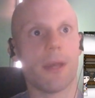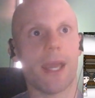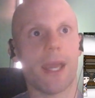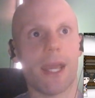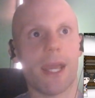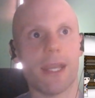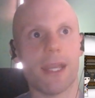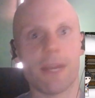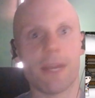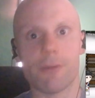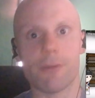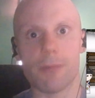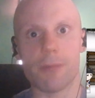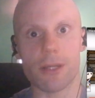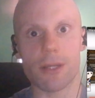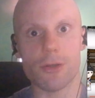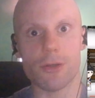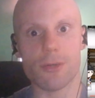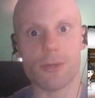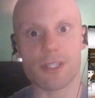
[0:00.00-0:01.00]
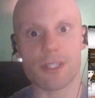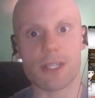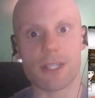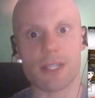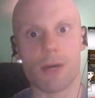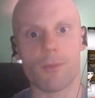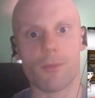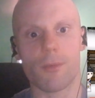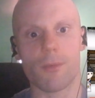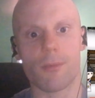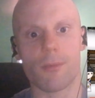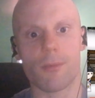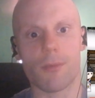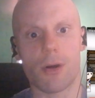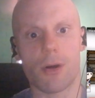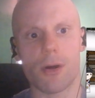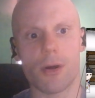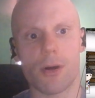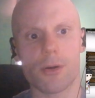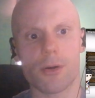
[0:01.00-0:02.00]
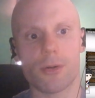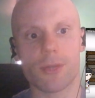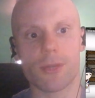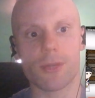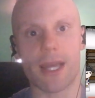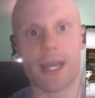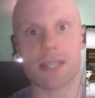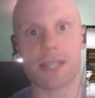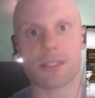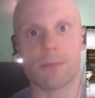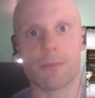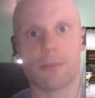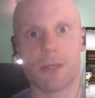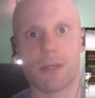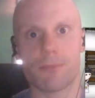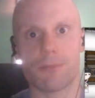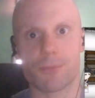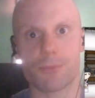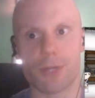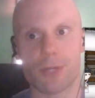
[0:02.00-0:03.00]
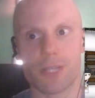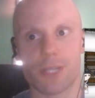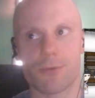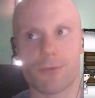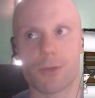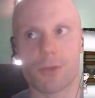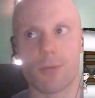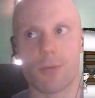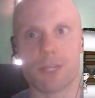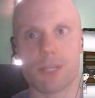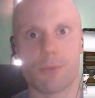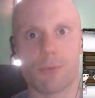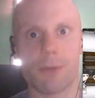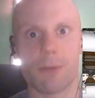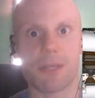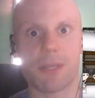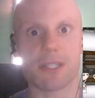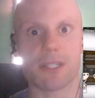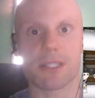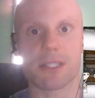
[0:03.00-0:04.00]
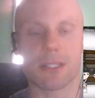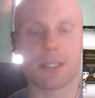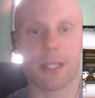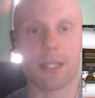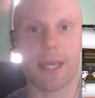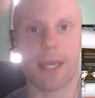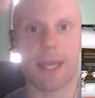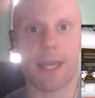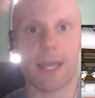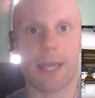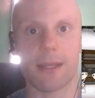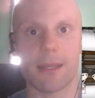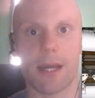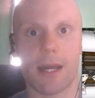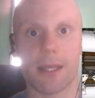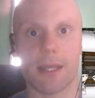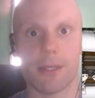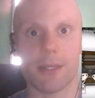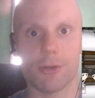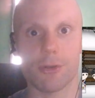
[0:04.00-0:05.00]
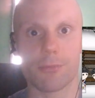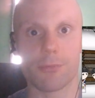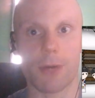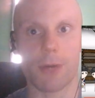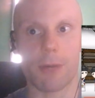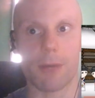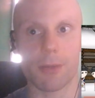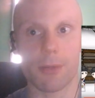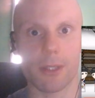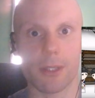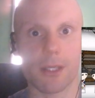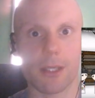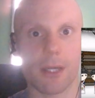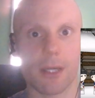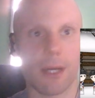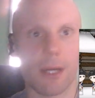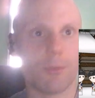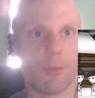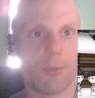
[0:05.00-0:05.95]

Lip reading: And everybody knew this. Now, Arnold asked to be transferred to West Point because his leg had not healed properly,